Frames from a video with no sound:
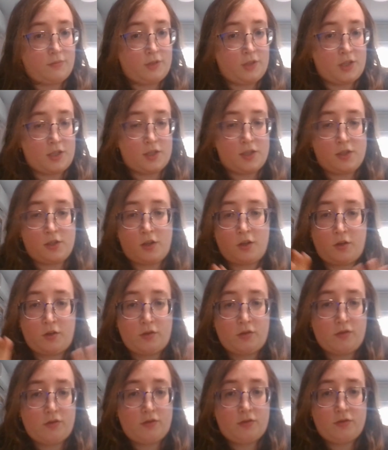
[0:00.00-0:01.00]
Just
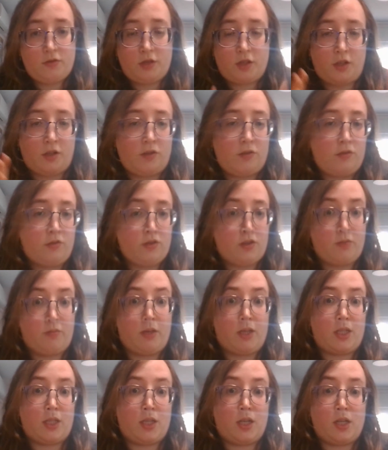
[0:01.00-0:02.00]
so, it
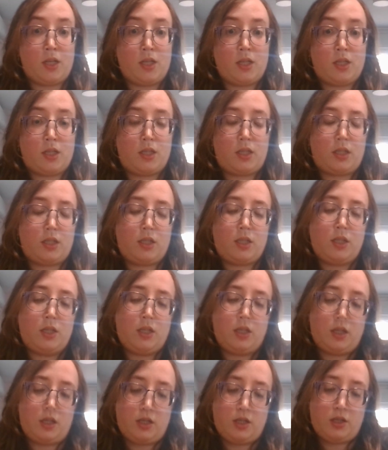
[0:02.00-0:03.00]
makes sense.
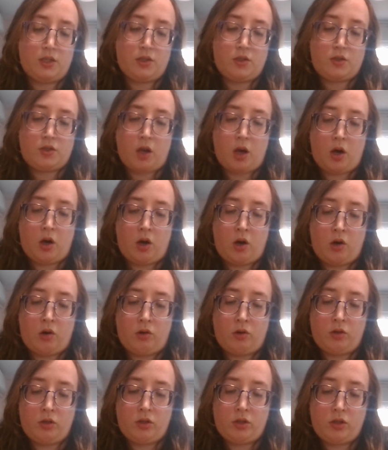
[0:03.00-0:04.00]

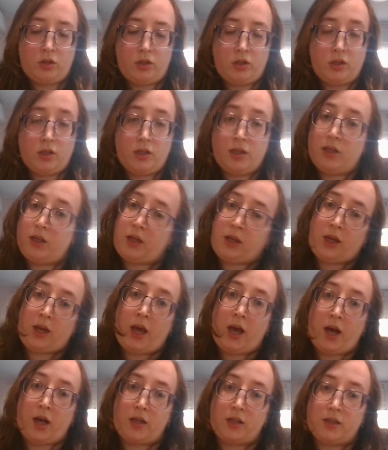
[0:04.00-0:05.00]
So,
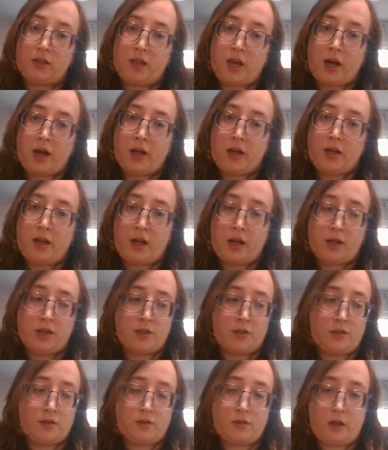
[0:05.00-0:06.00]
yeah, that
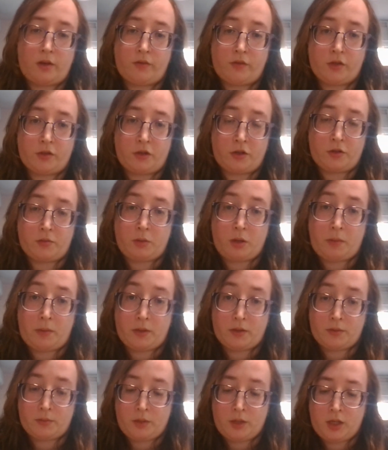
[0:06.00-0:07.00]
is definitely going to be a
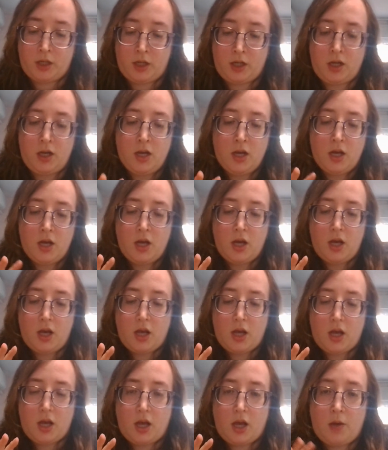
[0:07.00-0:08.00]
possibility.
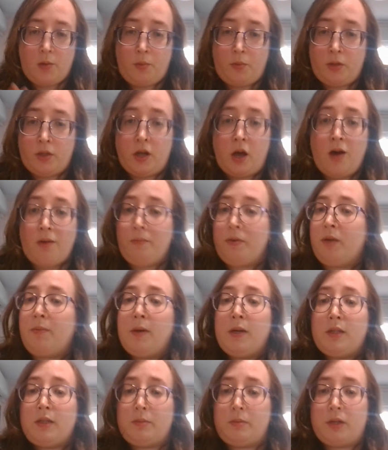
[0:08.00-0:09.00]
It will not be a
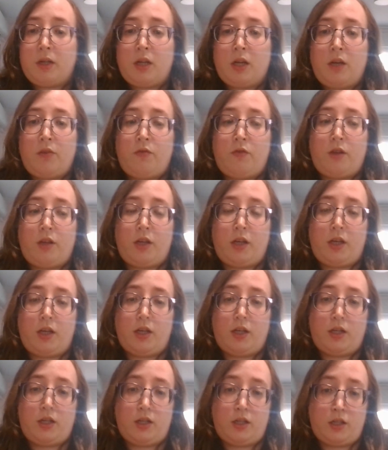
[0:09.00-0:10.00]
possibility for the
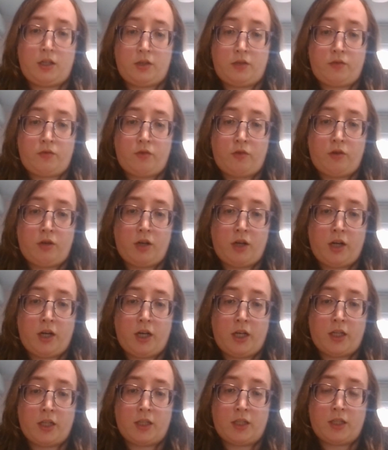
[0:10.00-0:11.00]
Elite Four
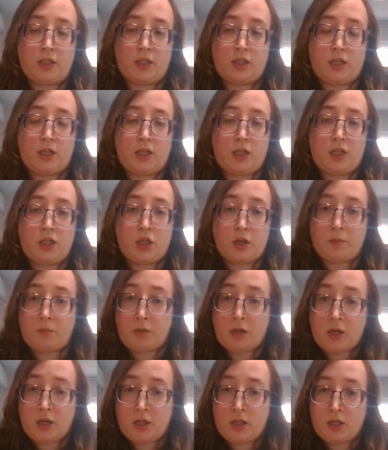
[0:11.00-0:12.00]
and the
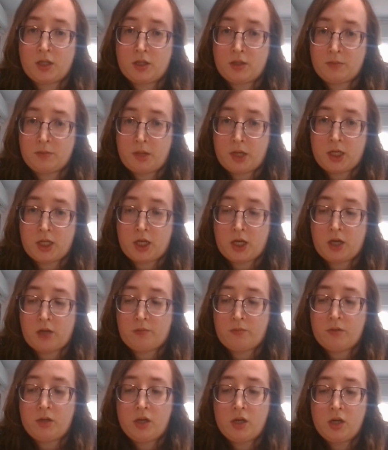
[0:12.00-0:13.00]
Champion in the main
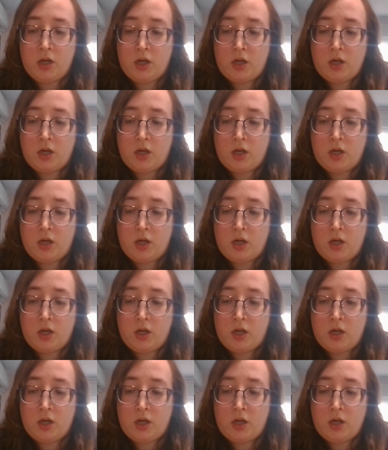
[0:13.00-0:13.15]
game,